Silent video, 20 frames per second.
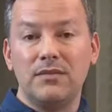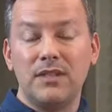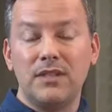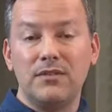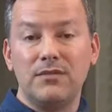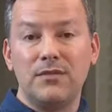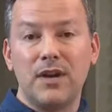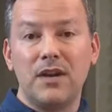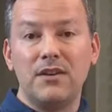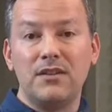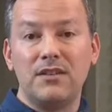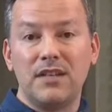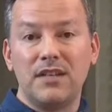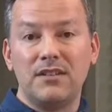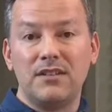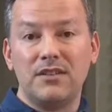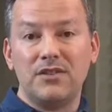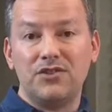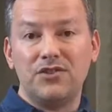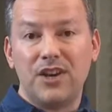virus
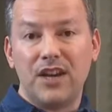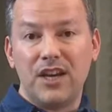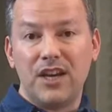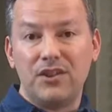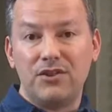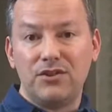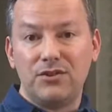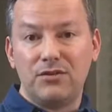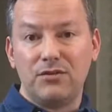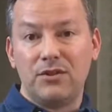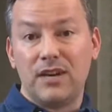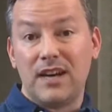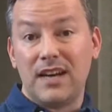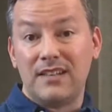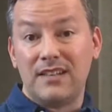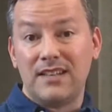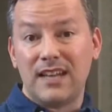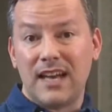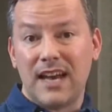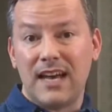has changed or
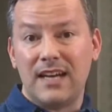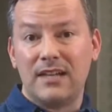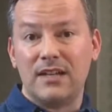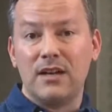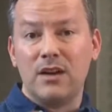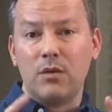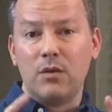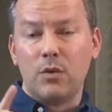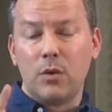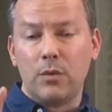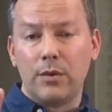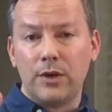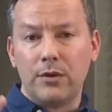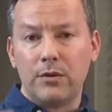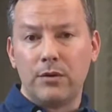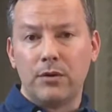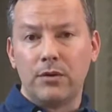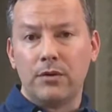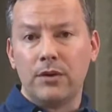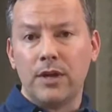has had what we
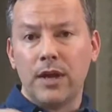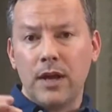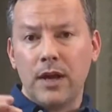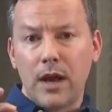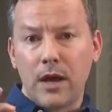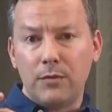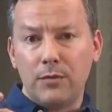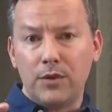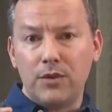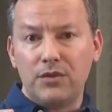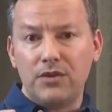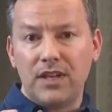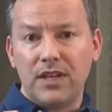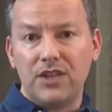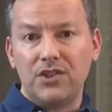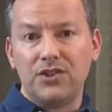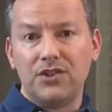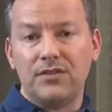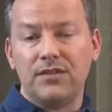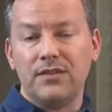call a
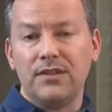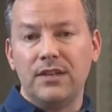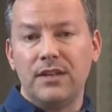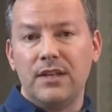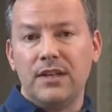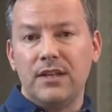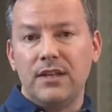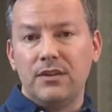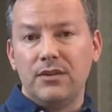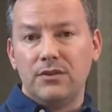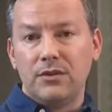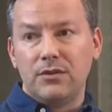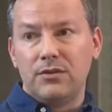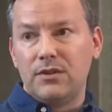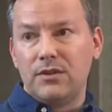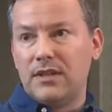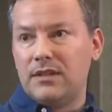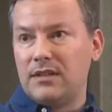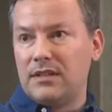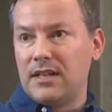mutation. So
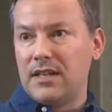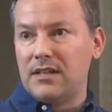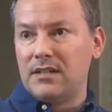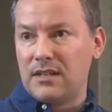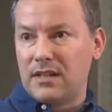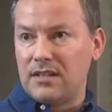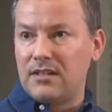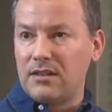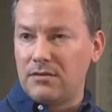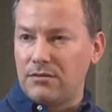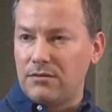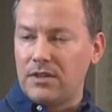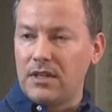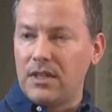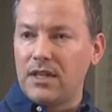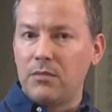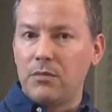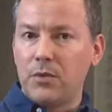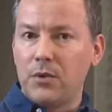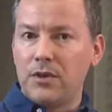it's a
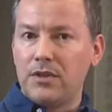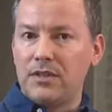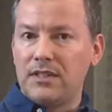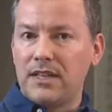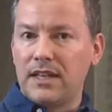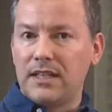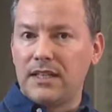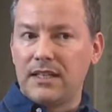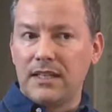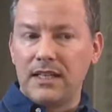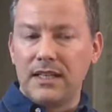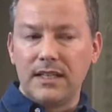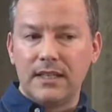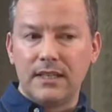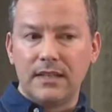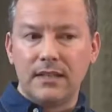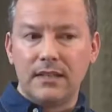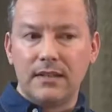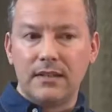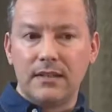really important
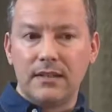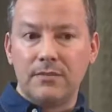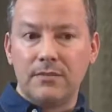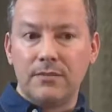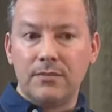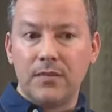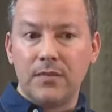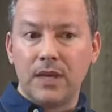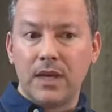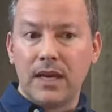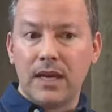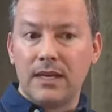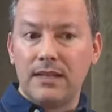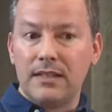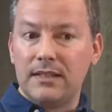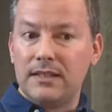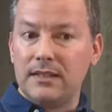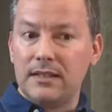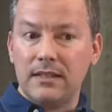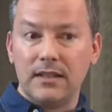technique,
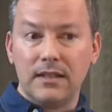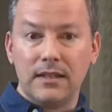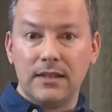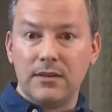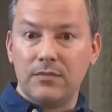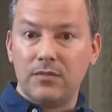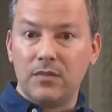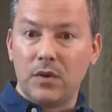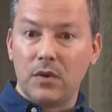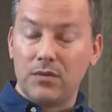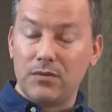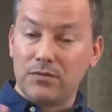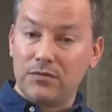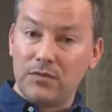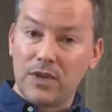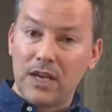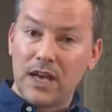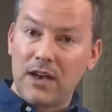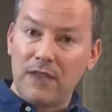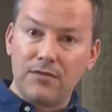and
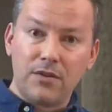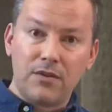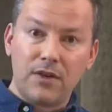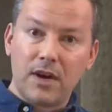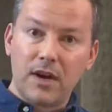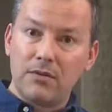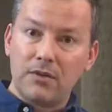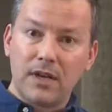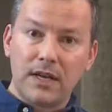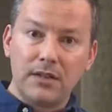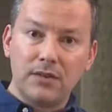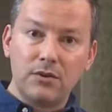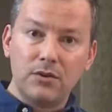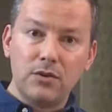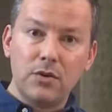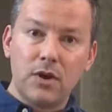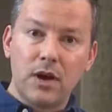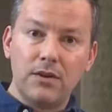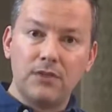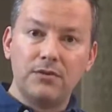we have around like
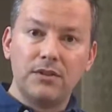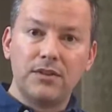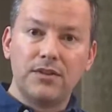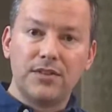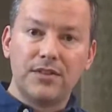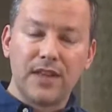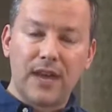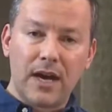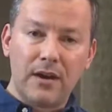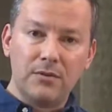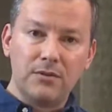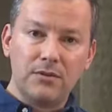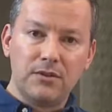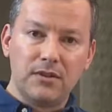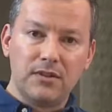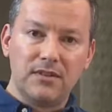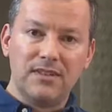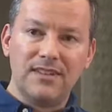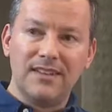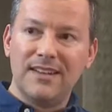
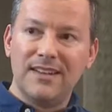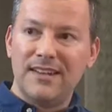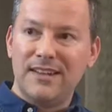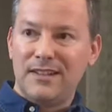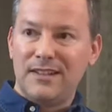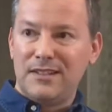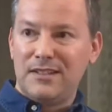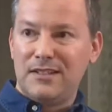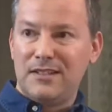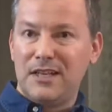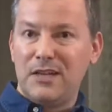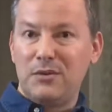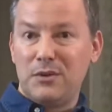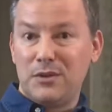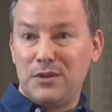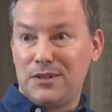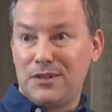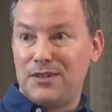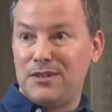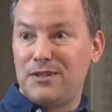200,000
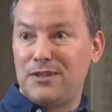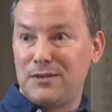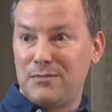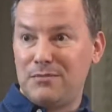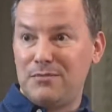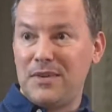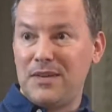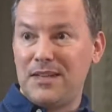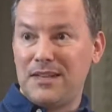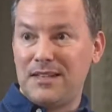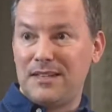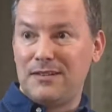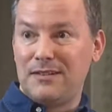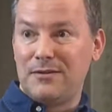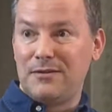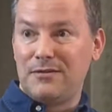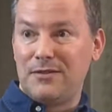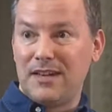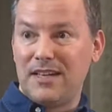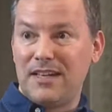sequences submitted
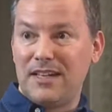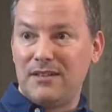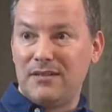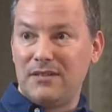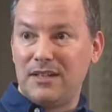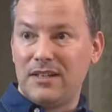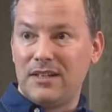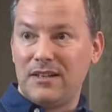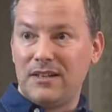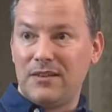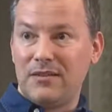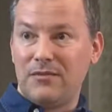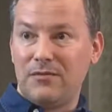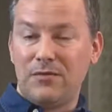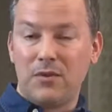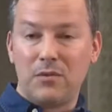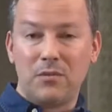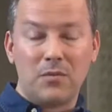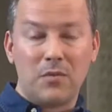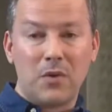already
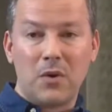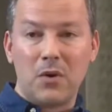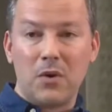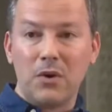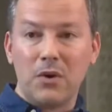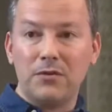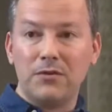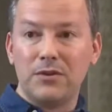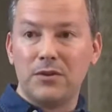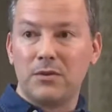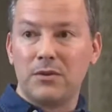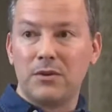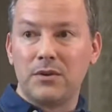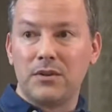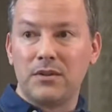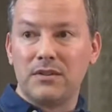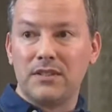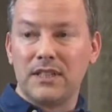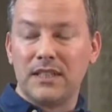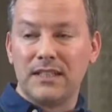from all over the
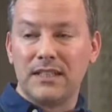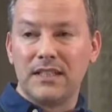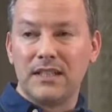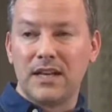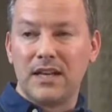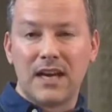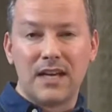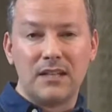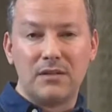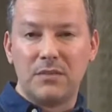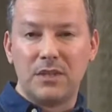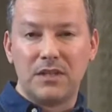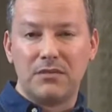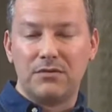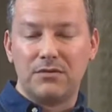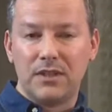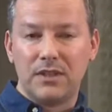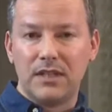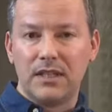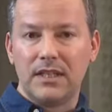world, and it has been a
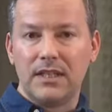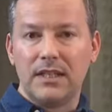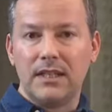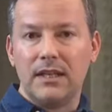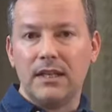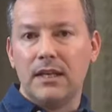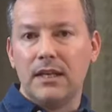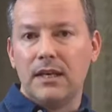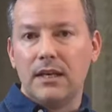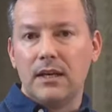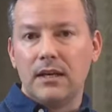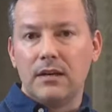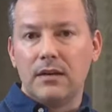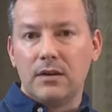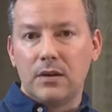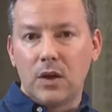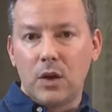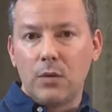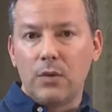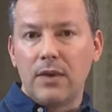really
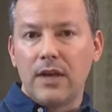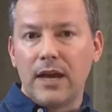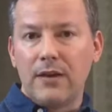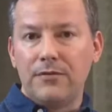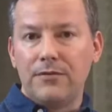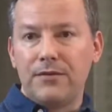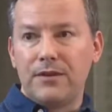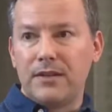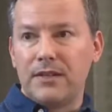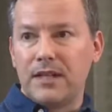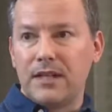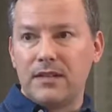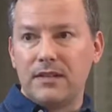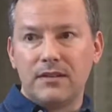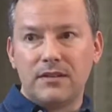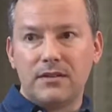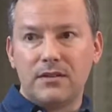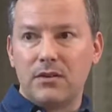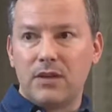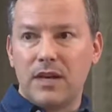global effort and
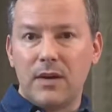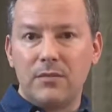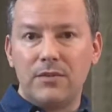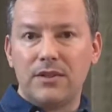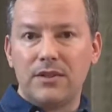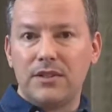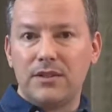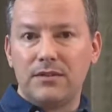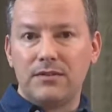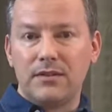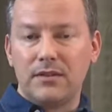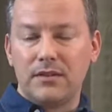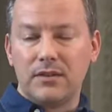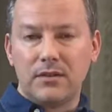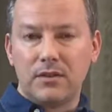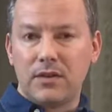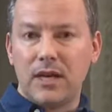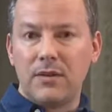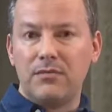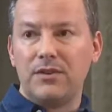collaborative
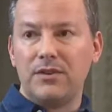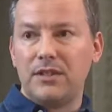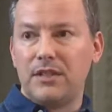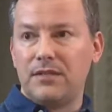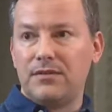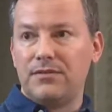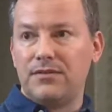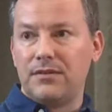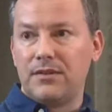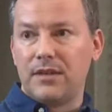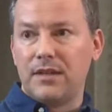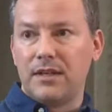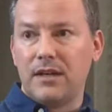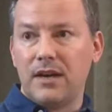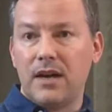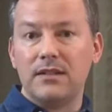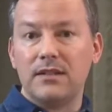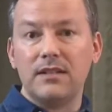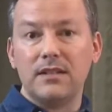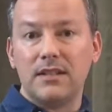
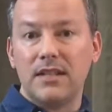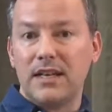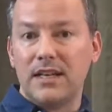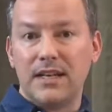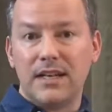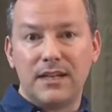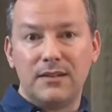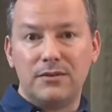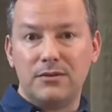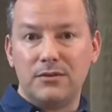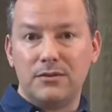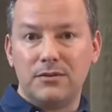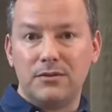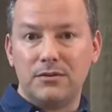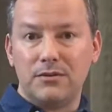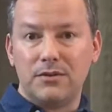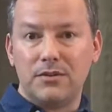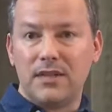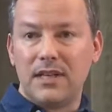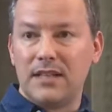undertaking
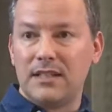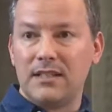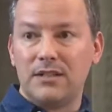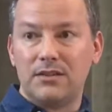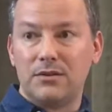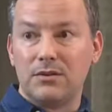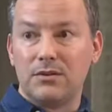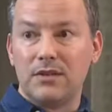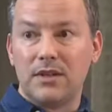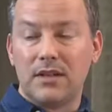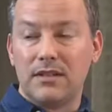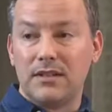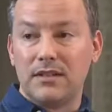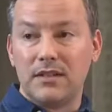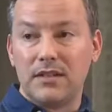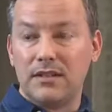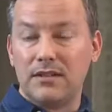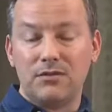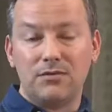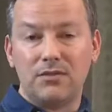to get this all done, and
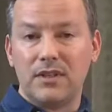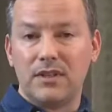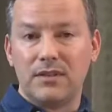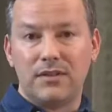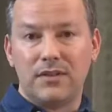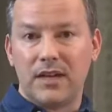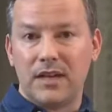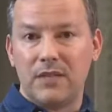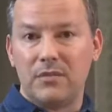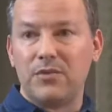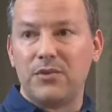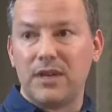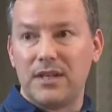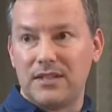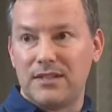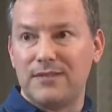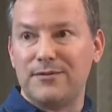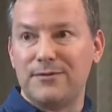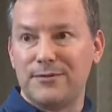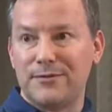it's really very impressive.